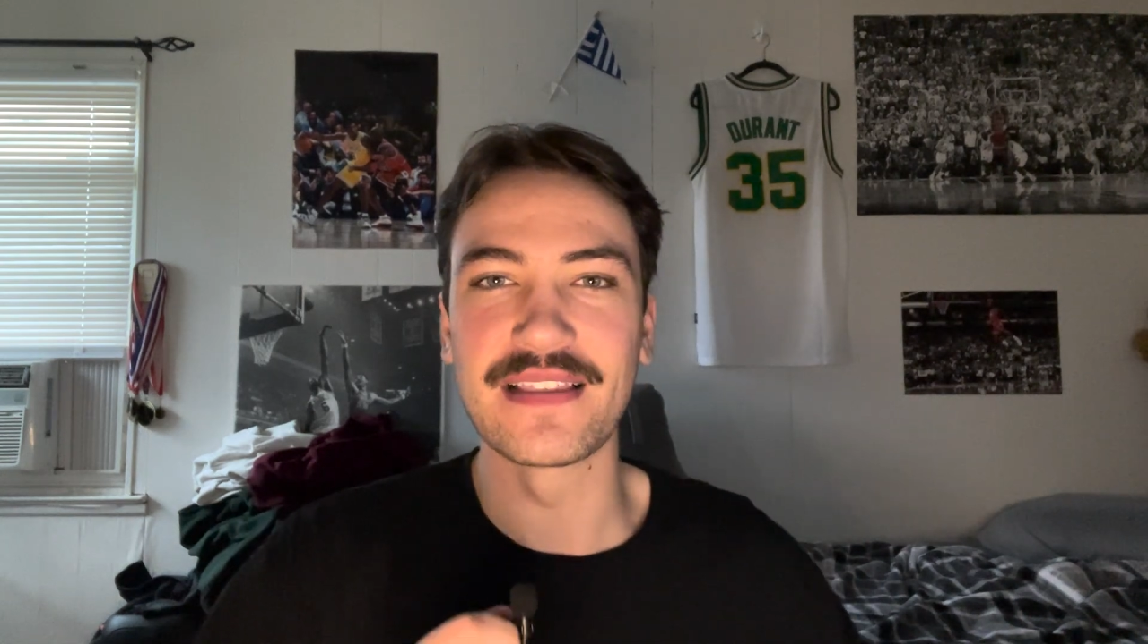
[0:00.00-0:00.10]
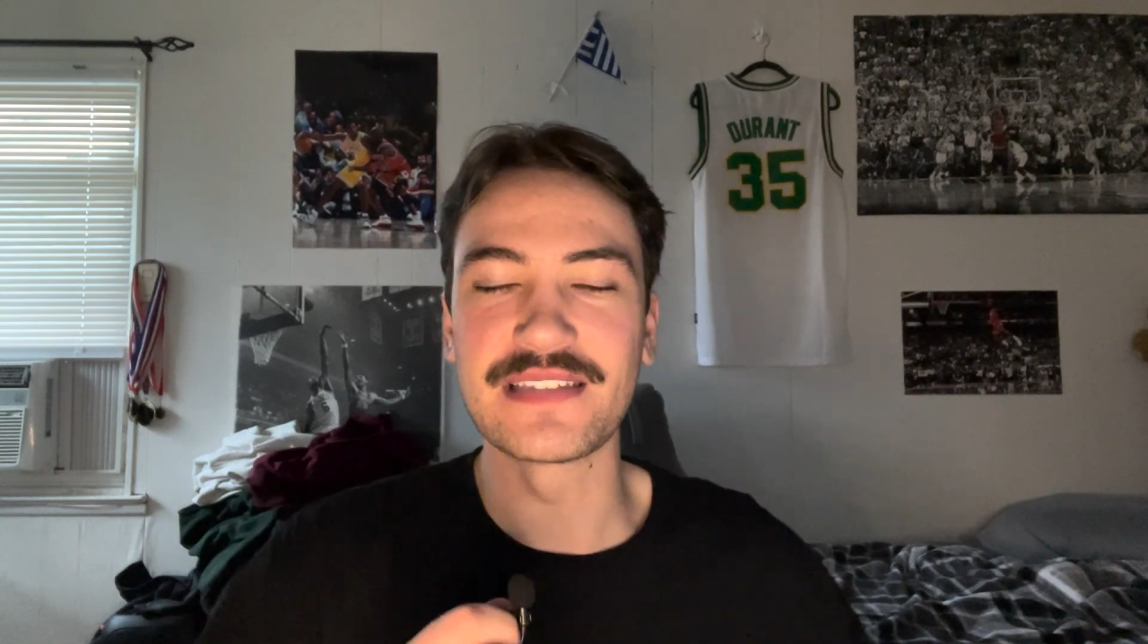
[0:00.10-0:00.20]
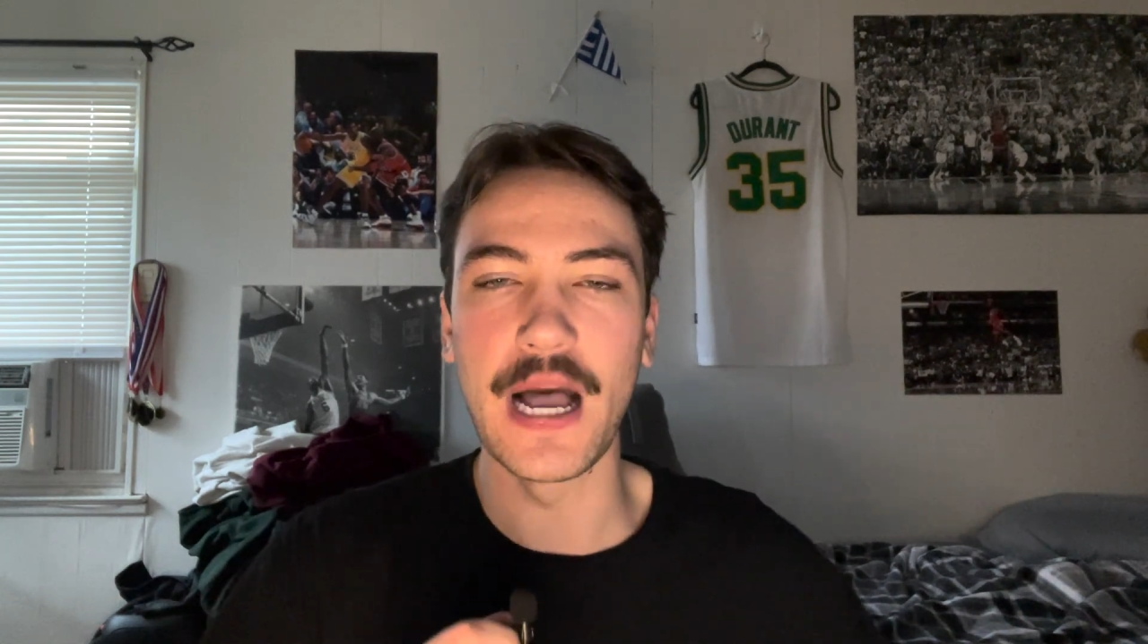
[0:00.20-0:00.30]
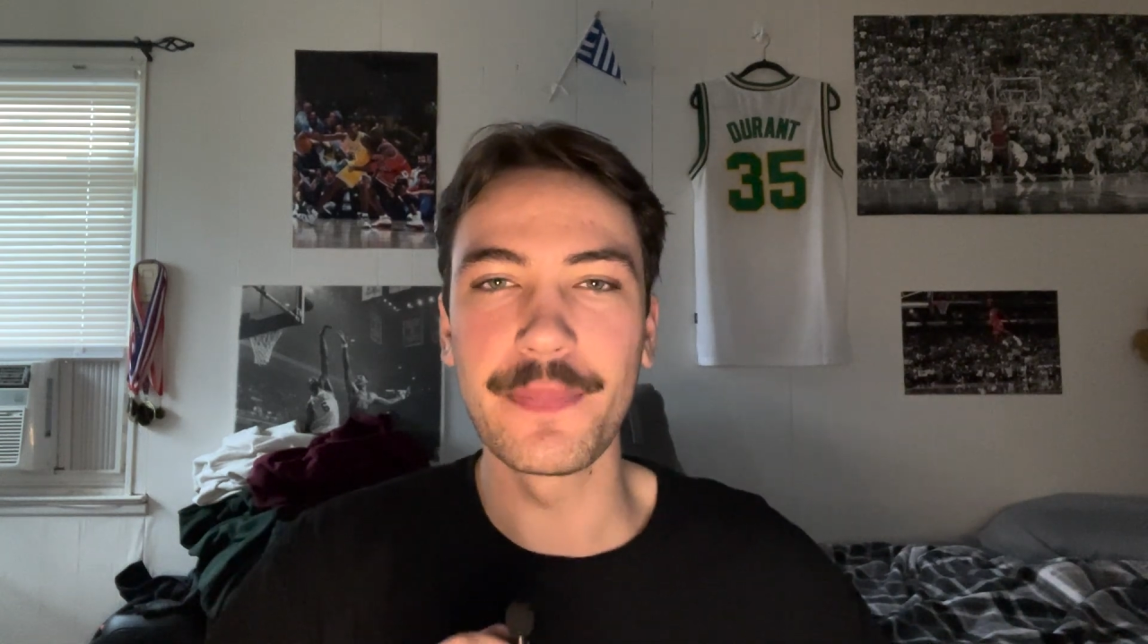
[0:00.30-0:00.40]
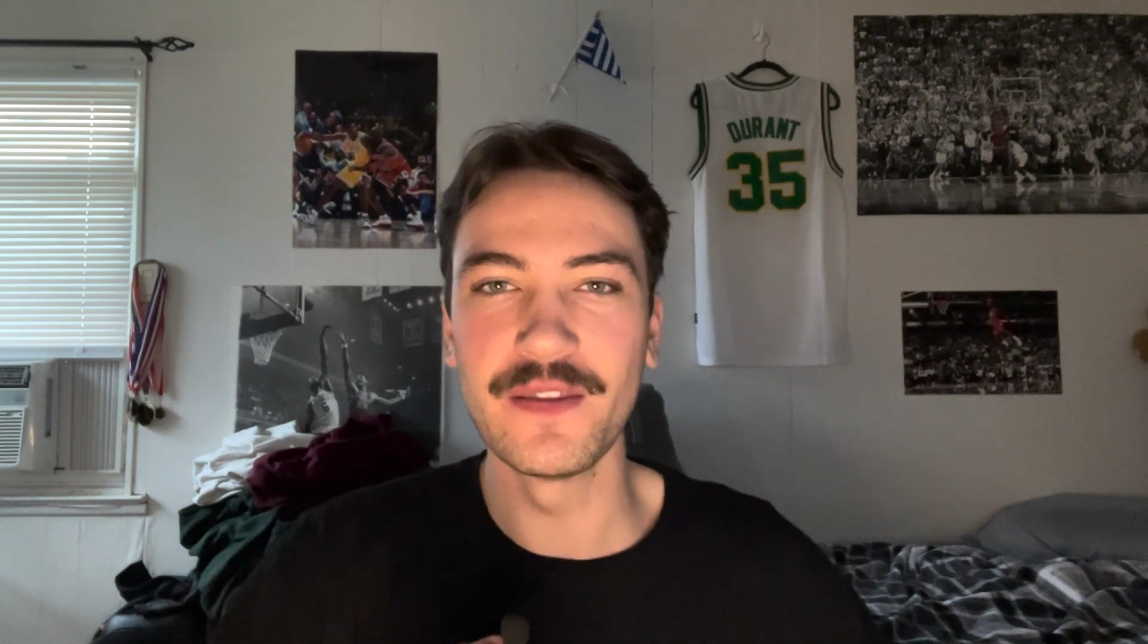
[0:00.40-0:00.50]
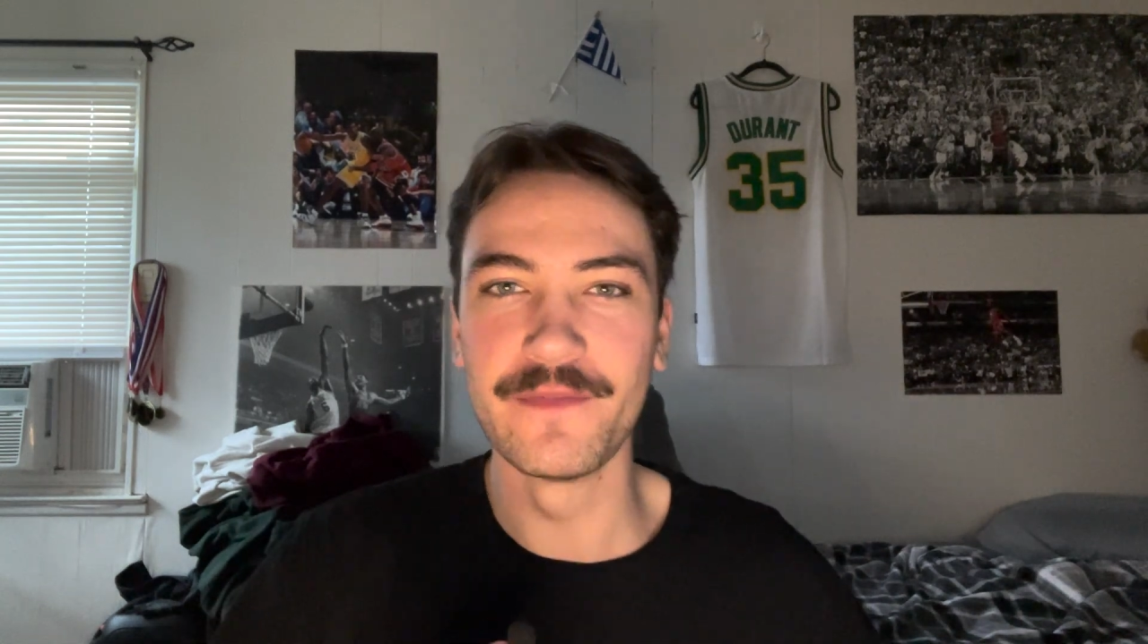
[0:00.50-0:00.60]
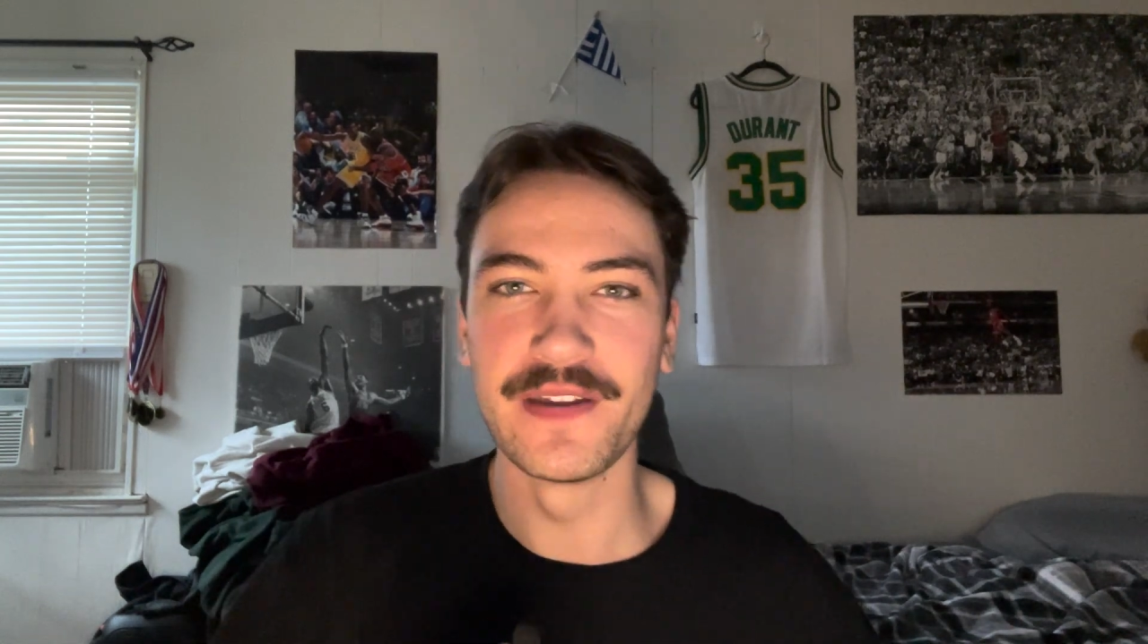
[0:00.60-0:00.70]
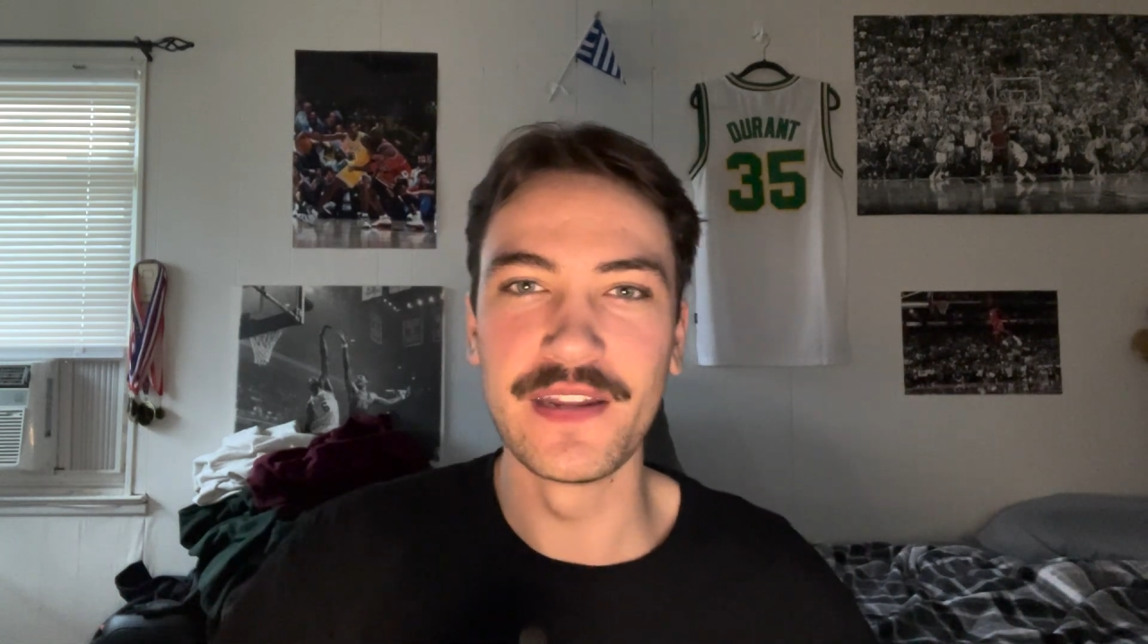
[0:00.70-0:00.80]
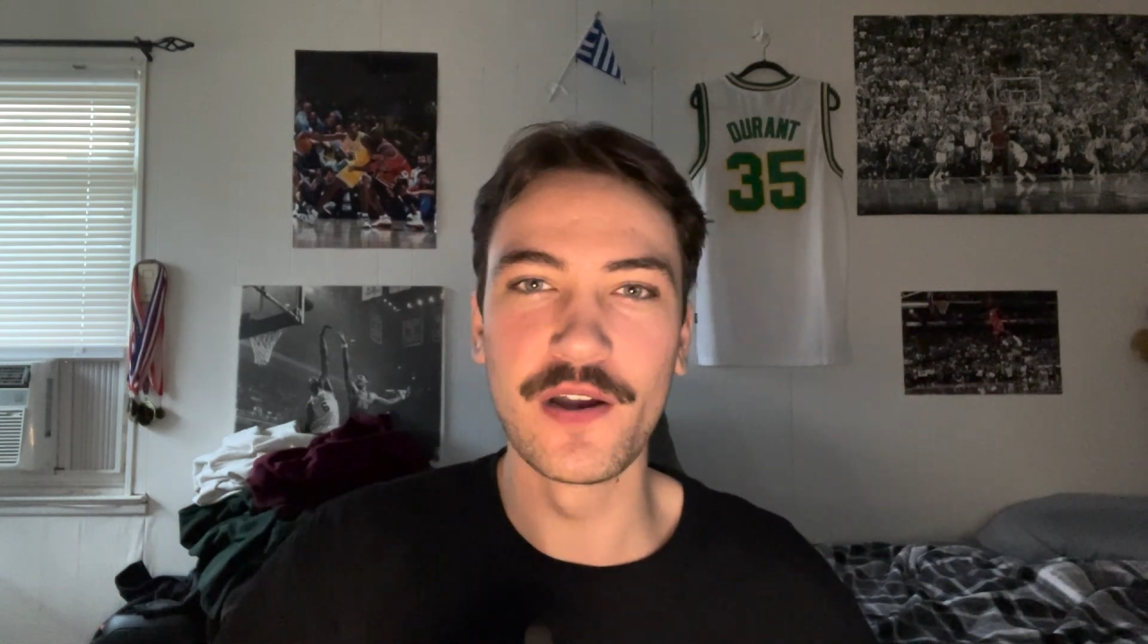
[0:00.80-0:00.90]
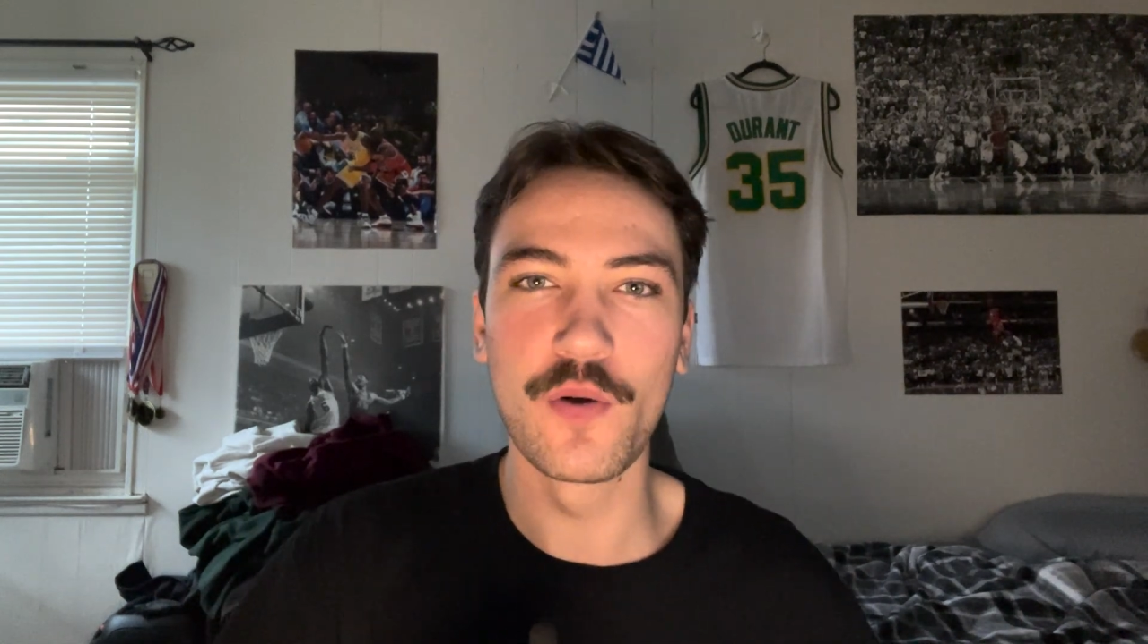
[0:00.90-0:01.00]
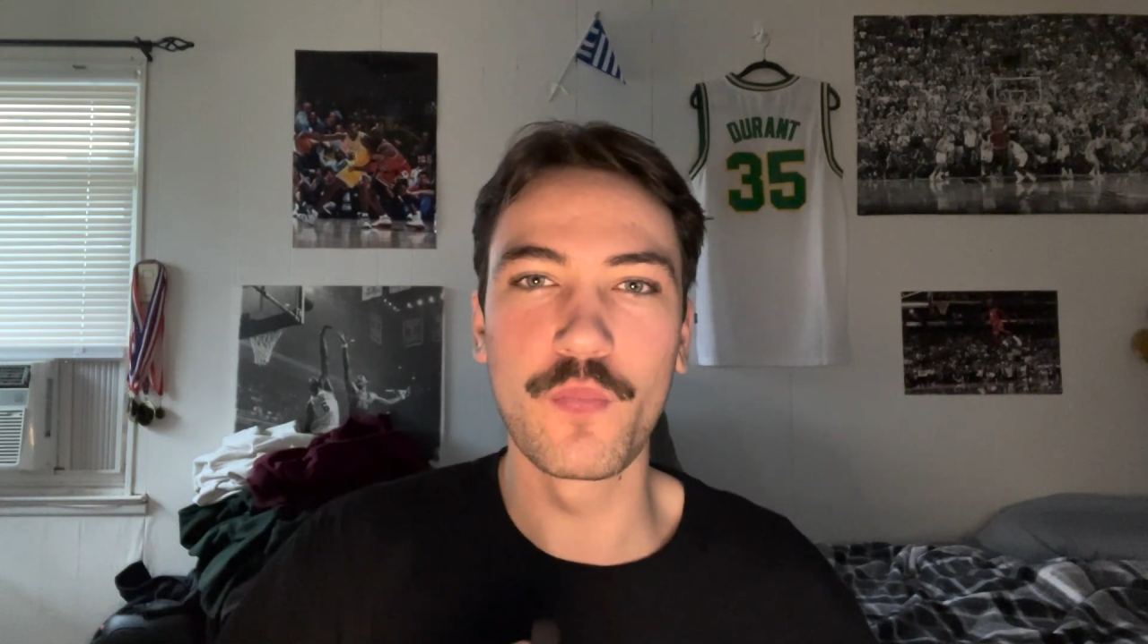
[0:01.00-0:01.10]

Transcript: the top of the video,